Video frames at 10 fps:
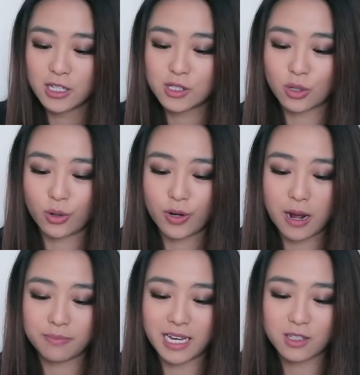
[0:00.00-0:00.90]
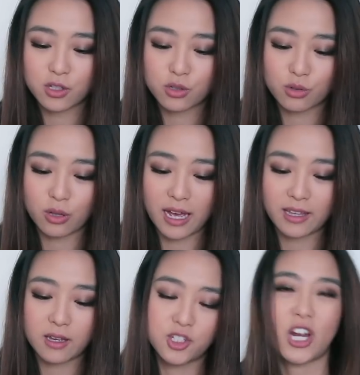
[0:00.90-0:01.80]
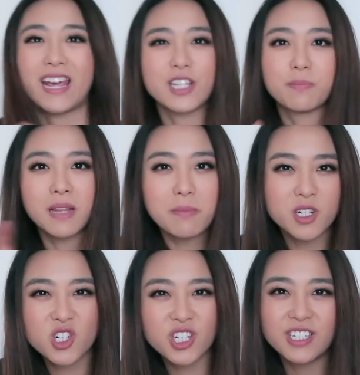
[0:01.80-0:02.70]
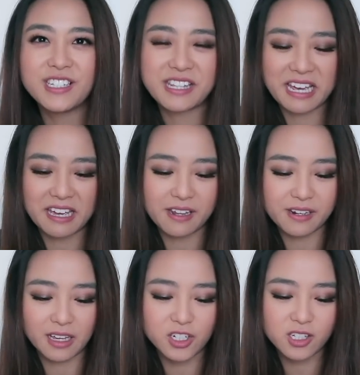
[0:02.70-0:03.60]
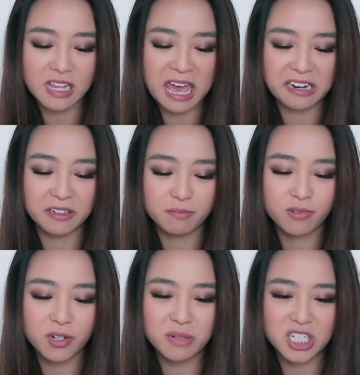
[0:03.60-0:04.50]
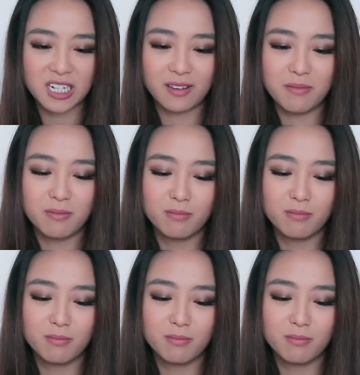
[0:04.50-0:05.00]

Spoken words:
So that's to like change blemishes and like just edit pretty much like